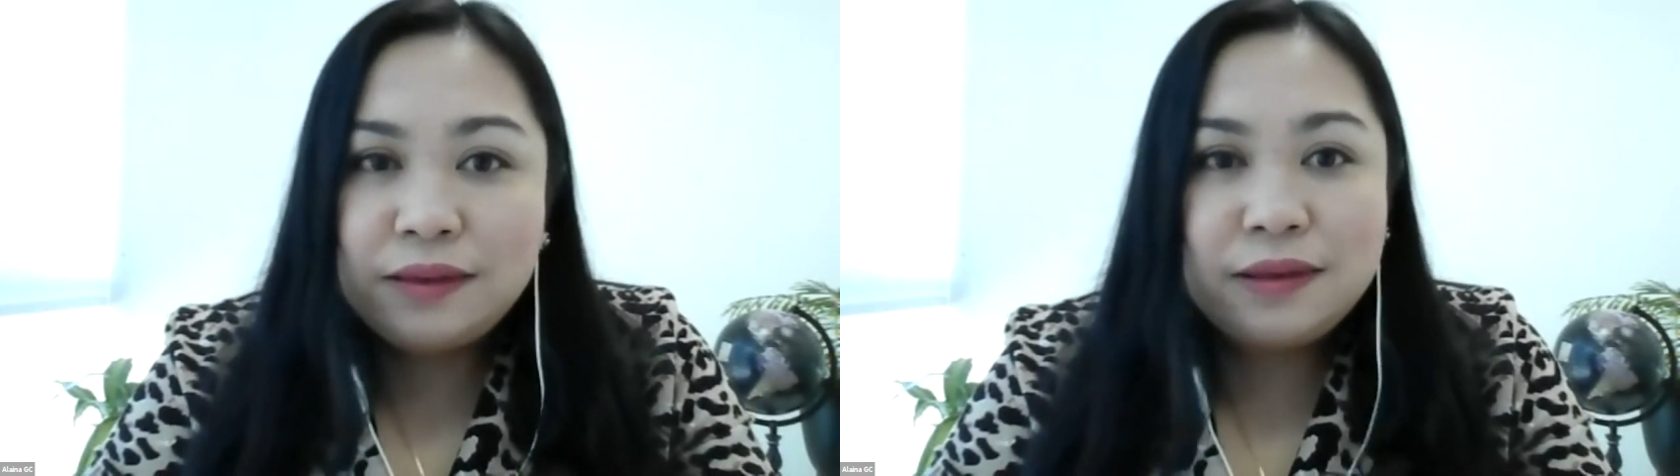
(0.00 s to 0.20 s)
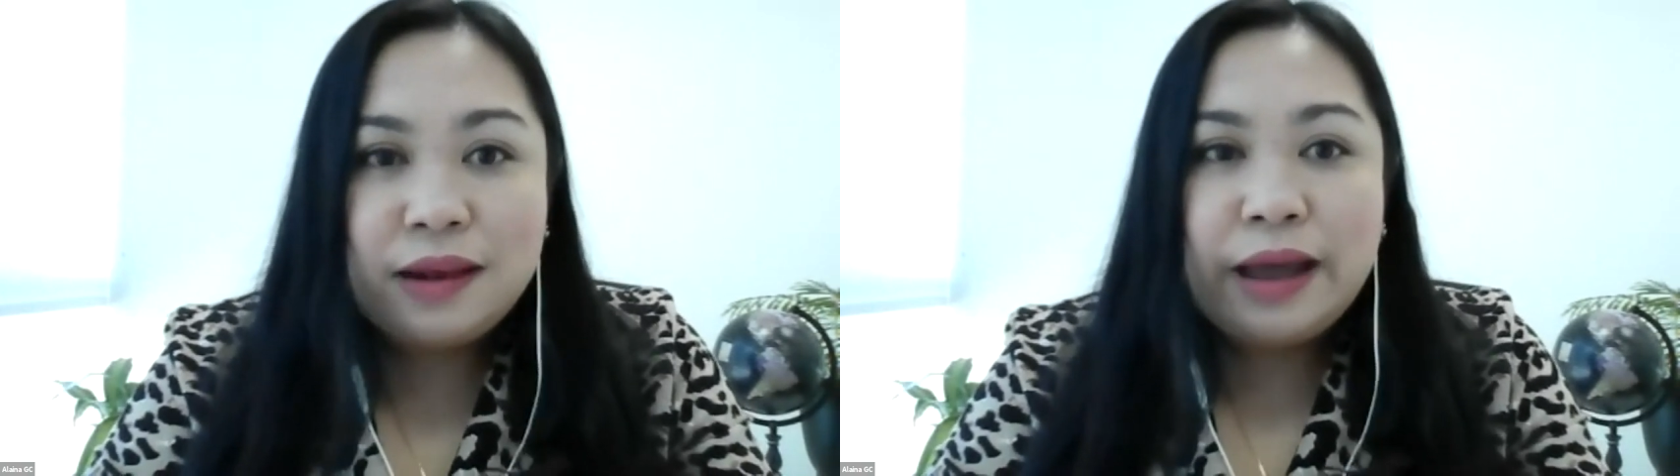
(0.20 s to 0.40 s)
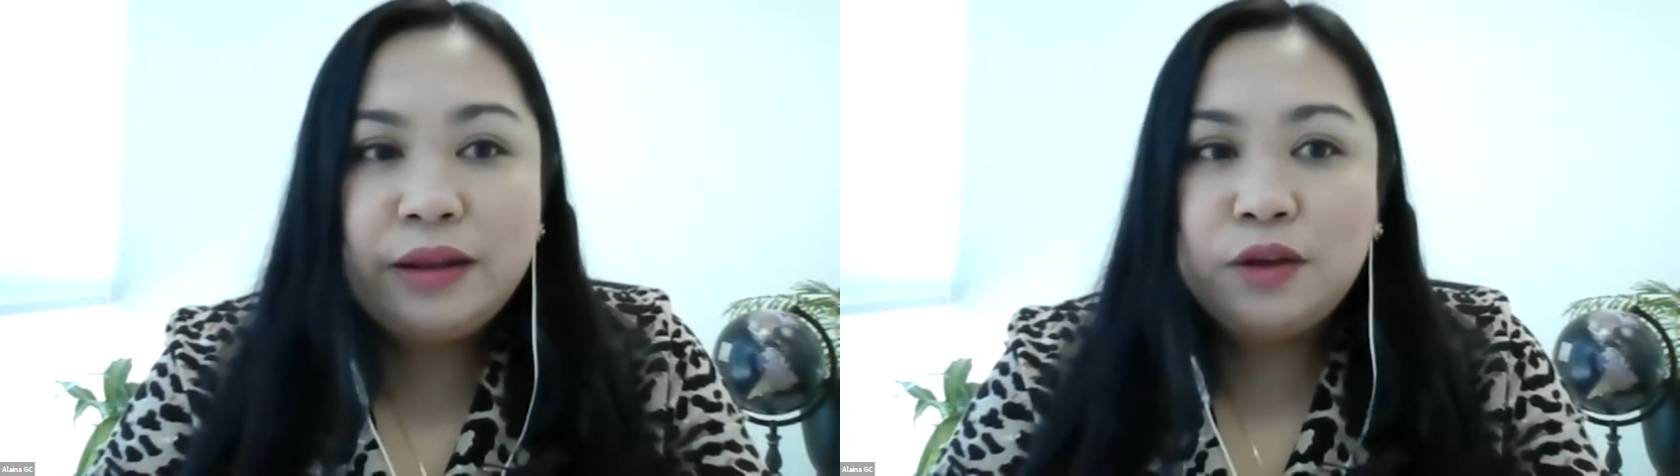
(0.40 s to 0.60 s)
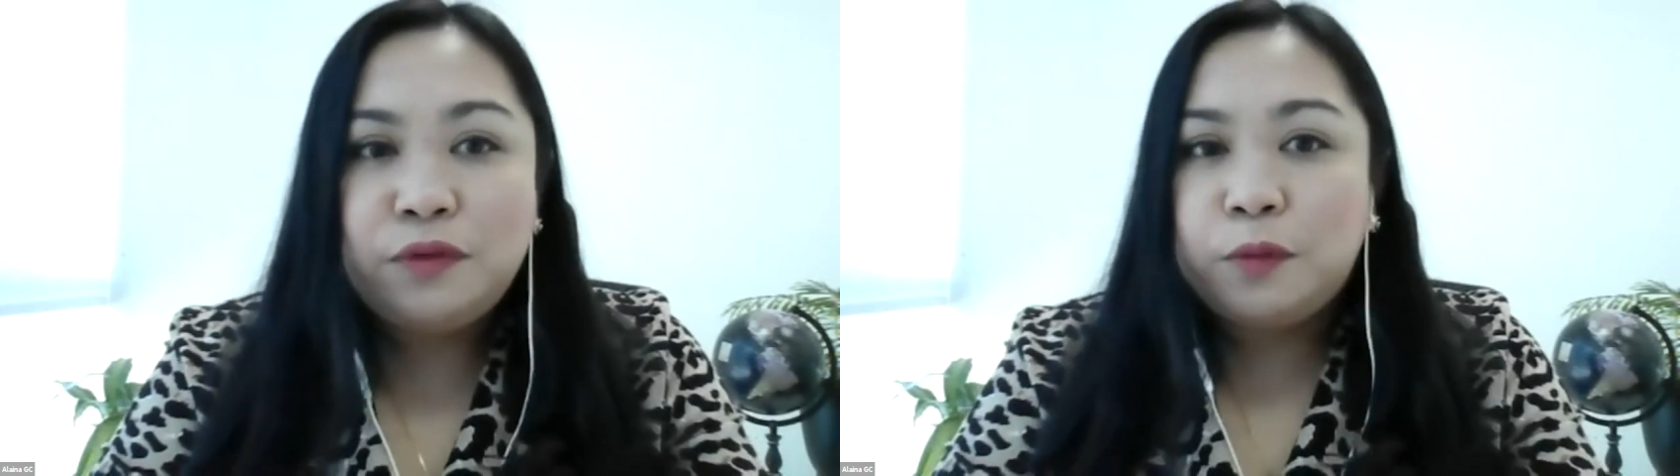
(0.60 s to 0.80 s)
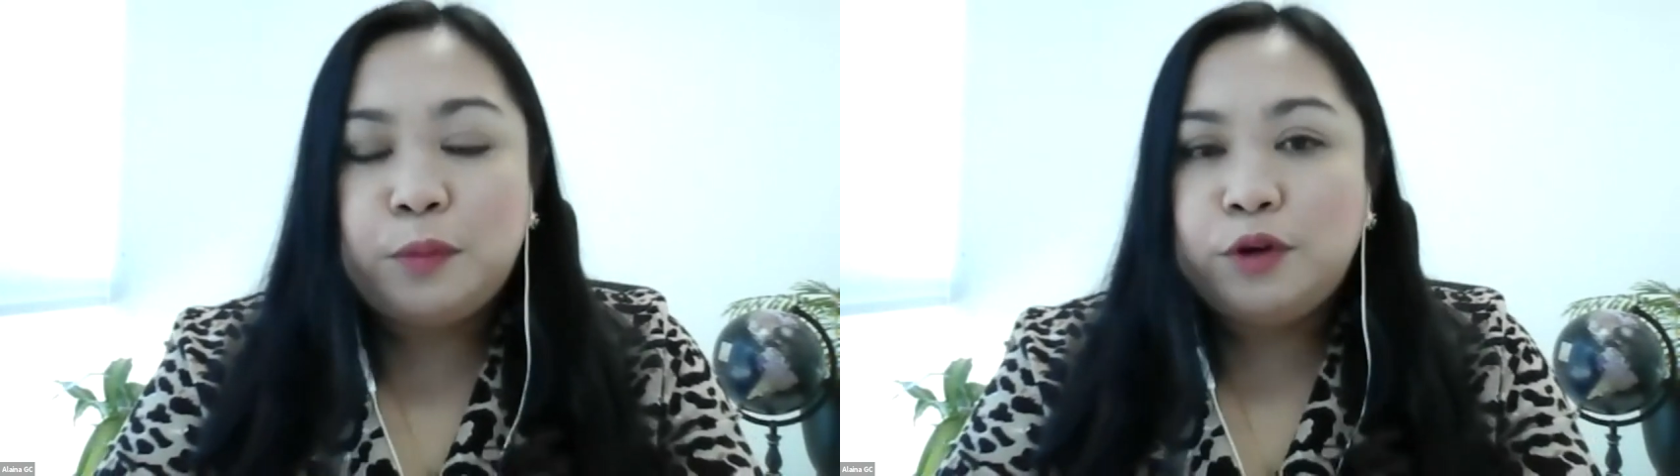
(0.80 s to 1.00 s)
is a land of
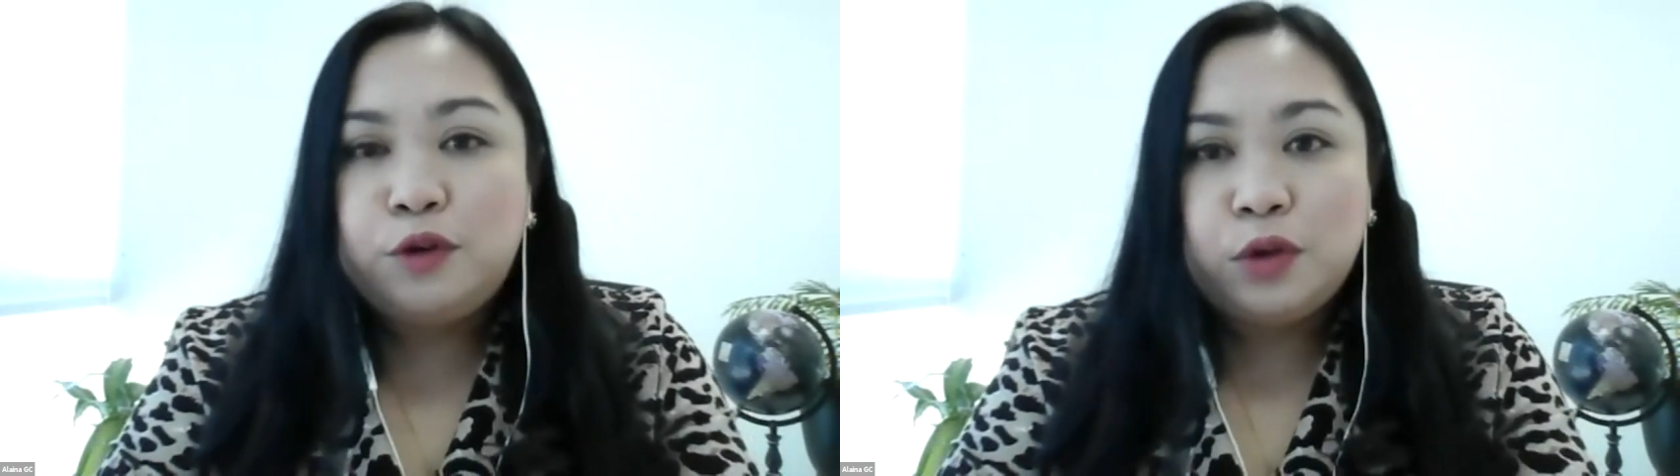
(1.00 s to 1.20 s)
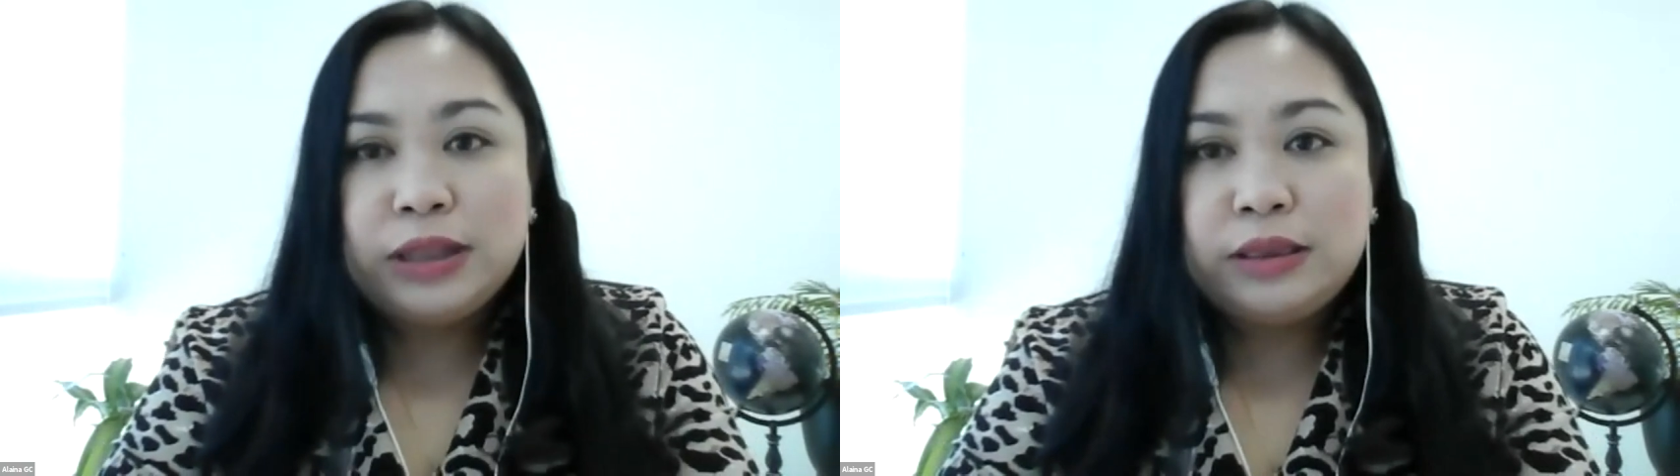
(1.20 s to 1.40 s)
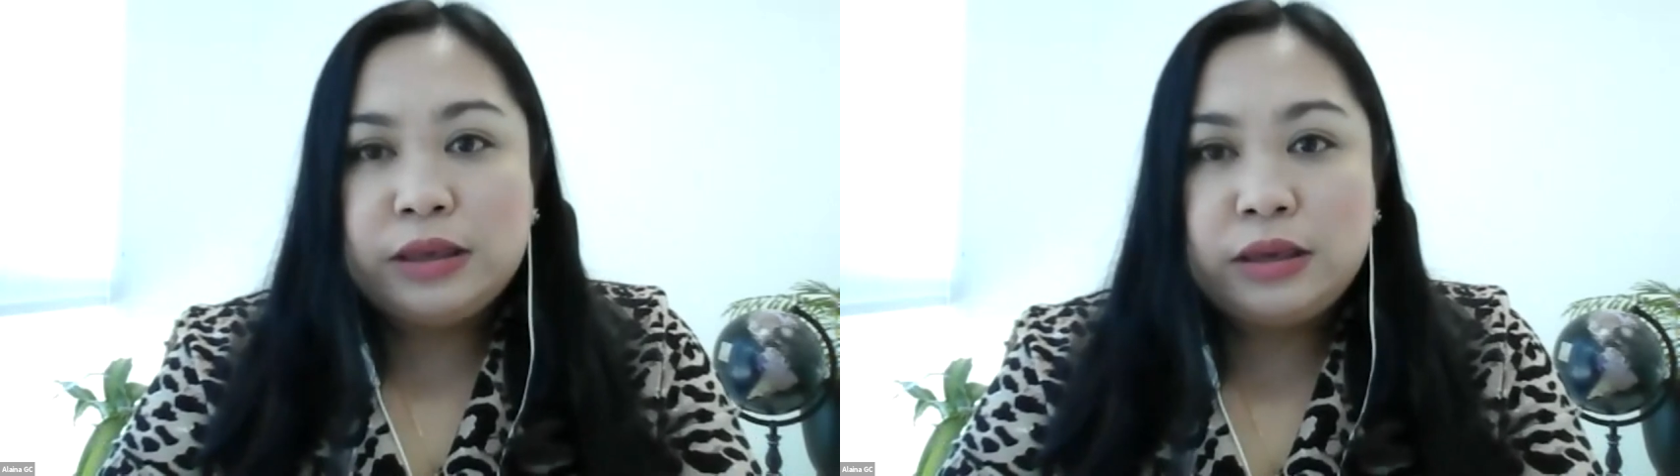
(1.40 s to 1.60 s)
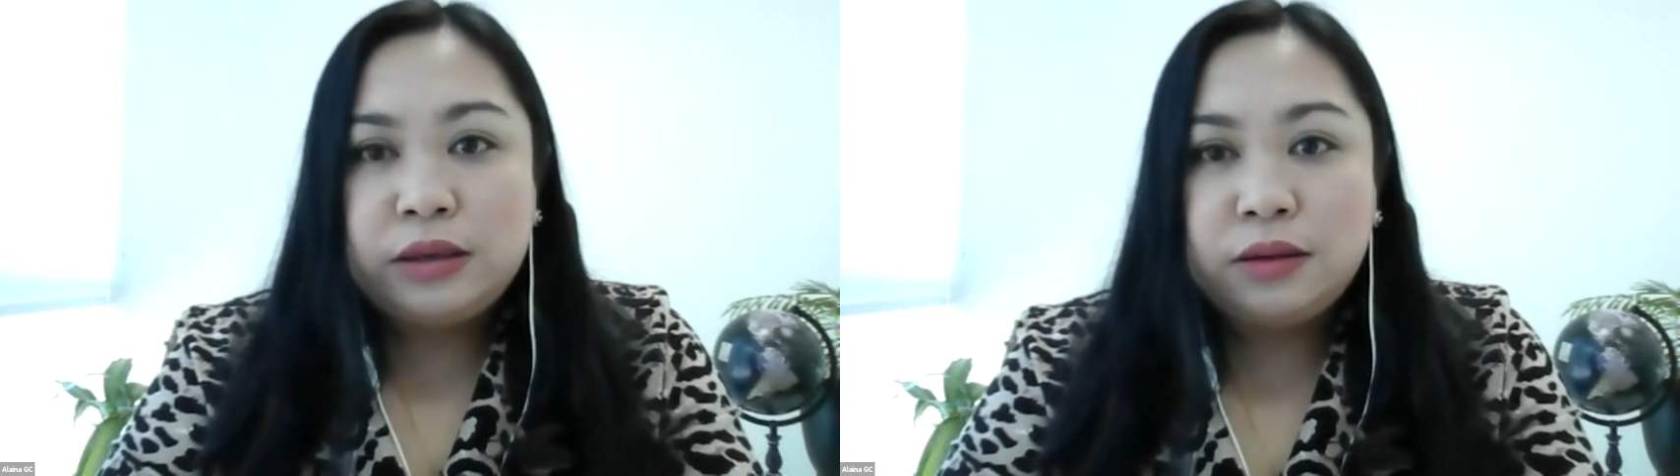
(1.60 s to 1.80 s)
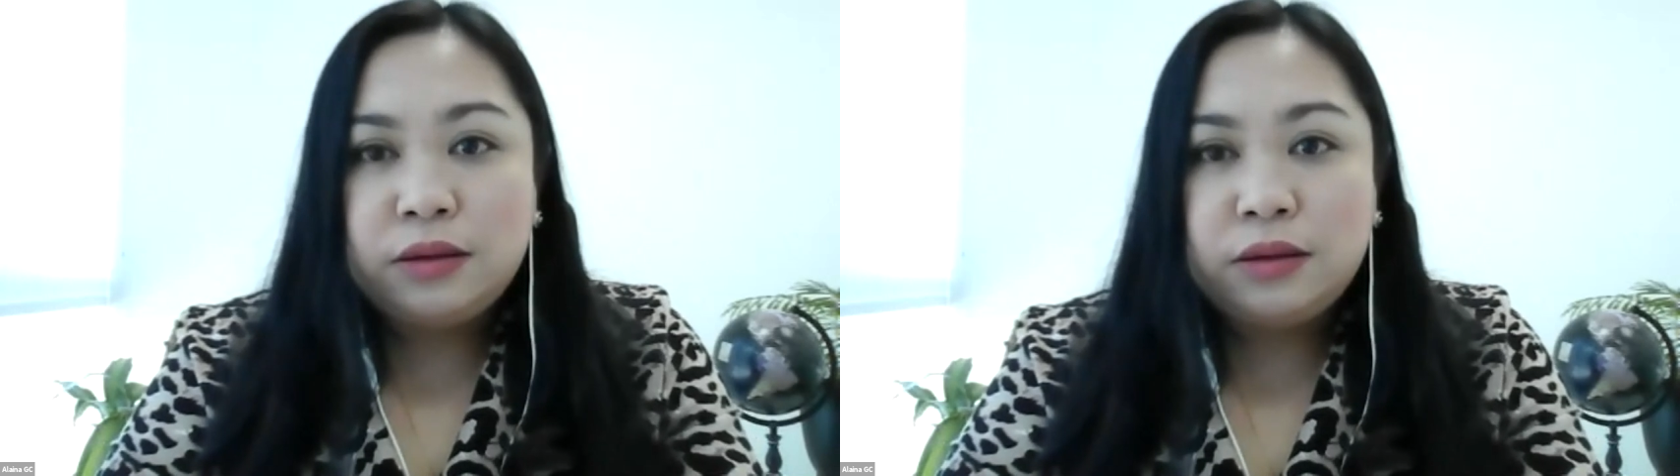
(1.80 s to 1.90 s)
opportunity.